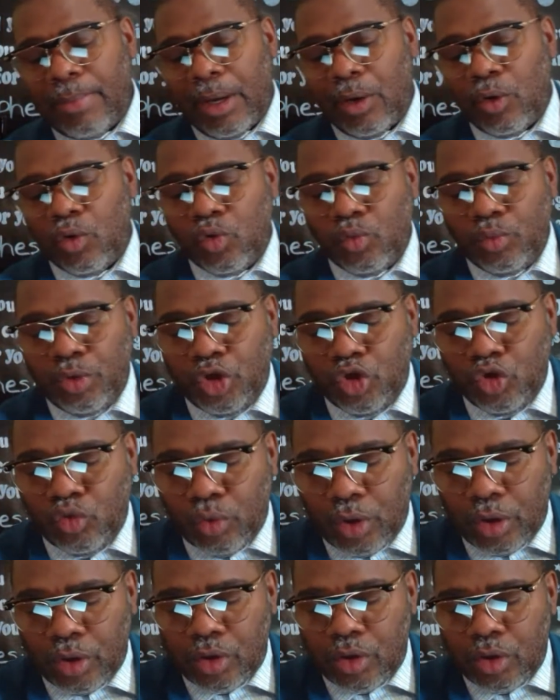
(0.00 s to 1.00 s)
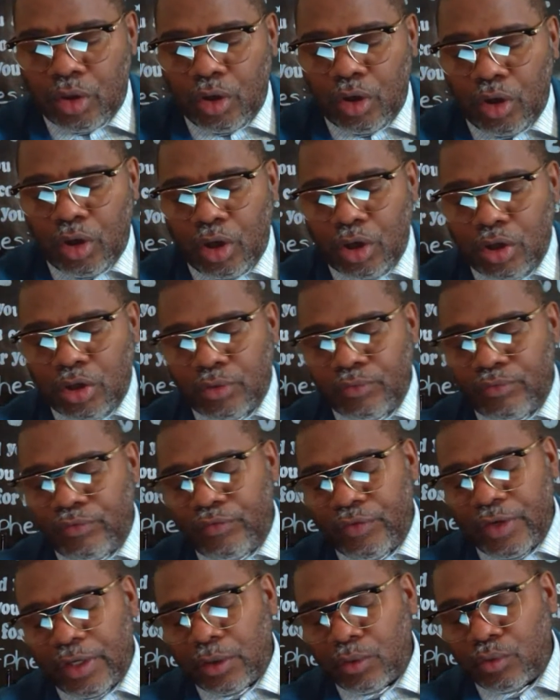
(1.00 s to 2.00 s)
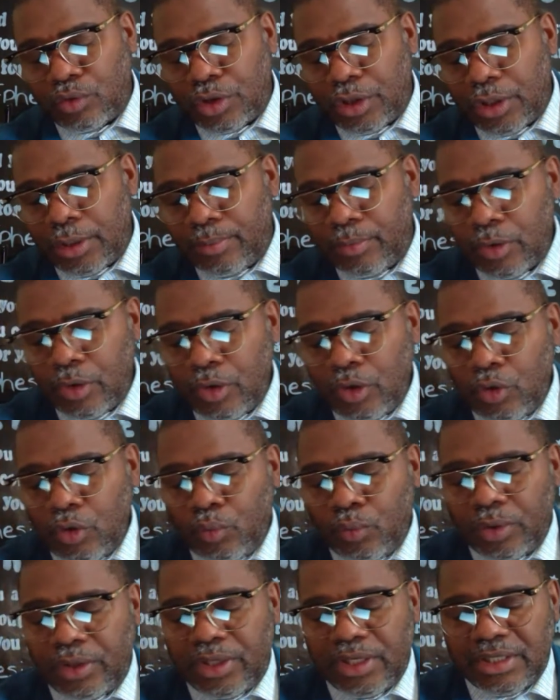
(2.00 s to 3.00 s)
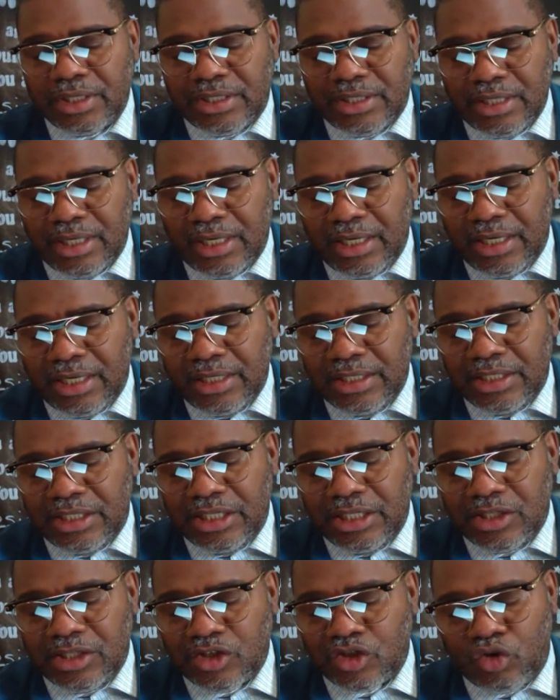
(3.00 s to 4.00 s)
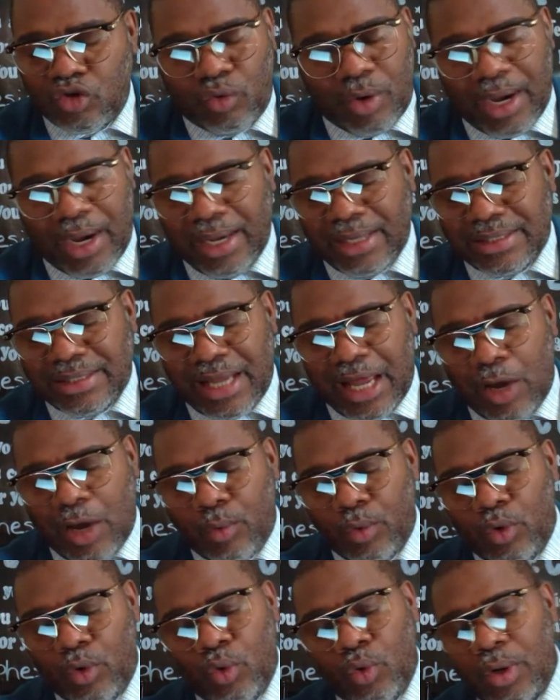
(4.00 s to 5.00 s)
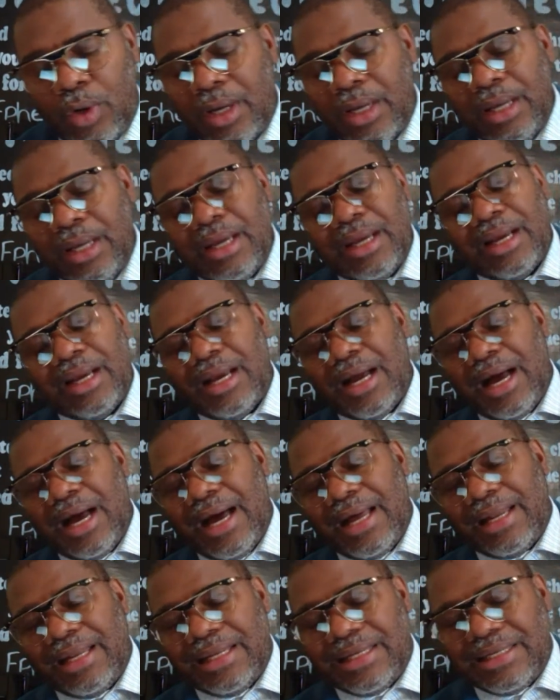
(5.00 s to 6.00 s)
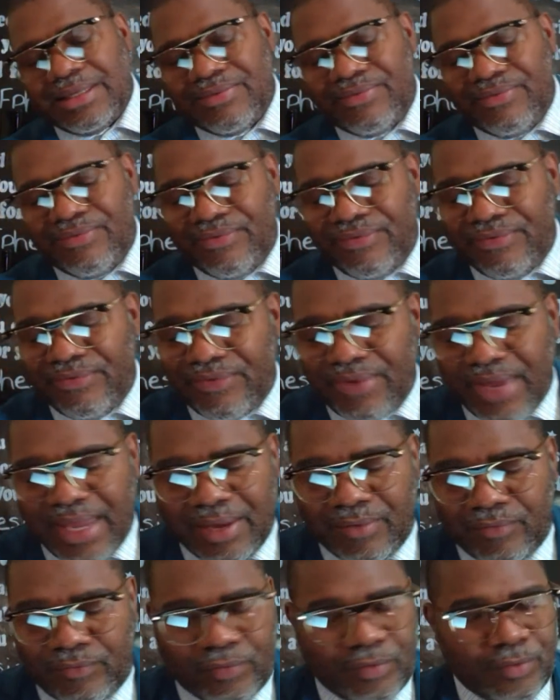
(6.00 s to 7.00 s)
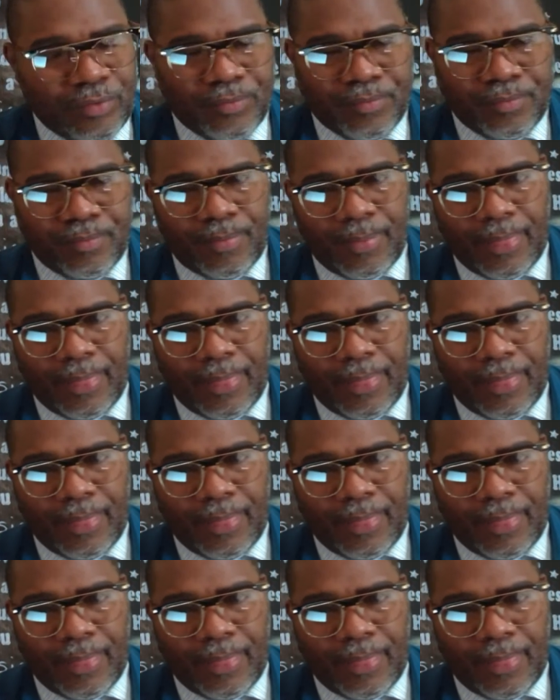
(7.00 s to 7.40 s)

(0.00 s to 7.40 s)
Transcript: by whom you were called to fellowship with his son, Jesus Christ, our Lord. God is faithful.